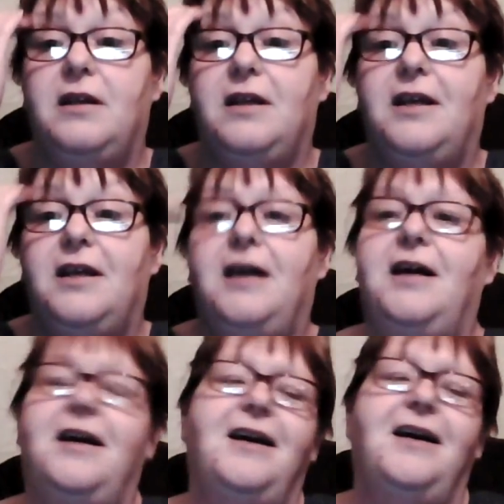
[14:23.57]

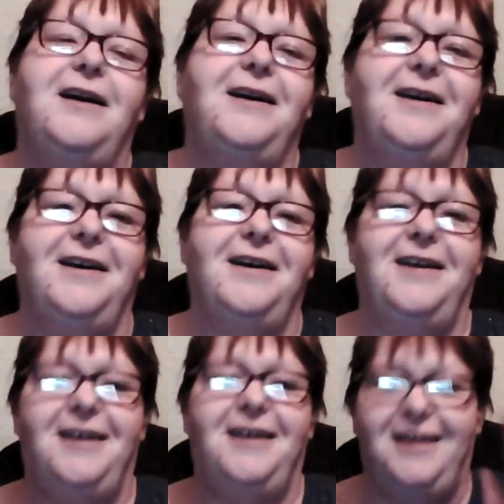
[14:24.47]

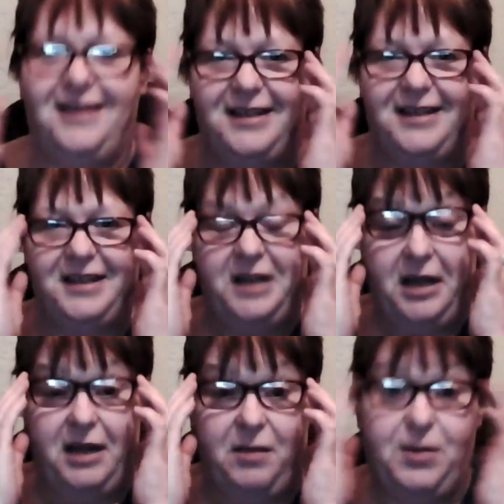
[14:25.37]
But
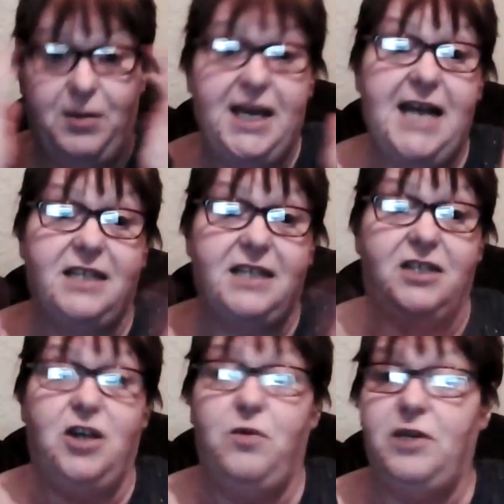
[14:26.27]
yes,
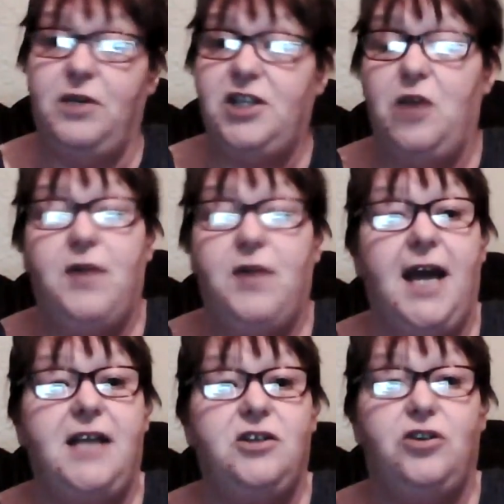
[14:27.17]
so
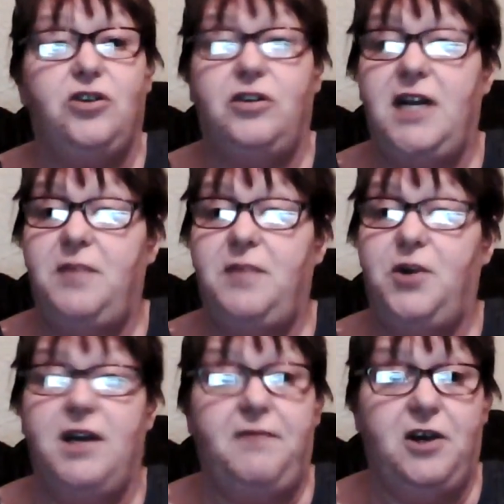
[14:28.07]
Kate or anybody,
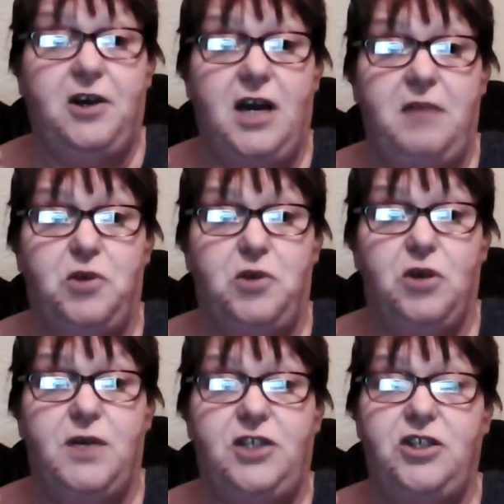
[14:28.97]
have you got any more
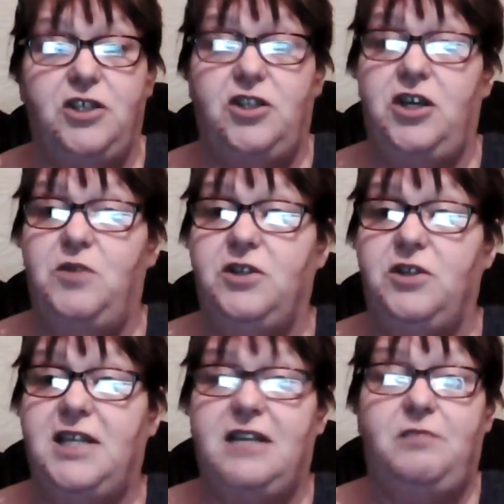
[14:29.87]
questions that you want to
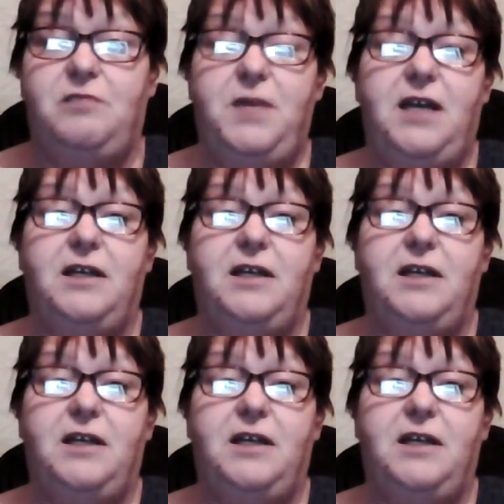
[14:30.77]
ask me?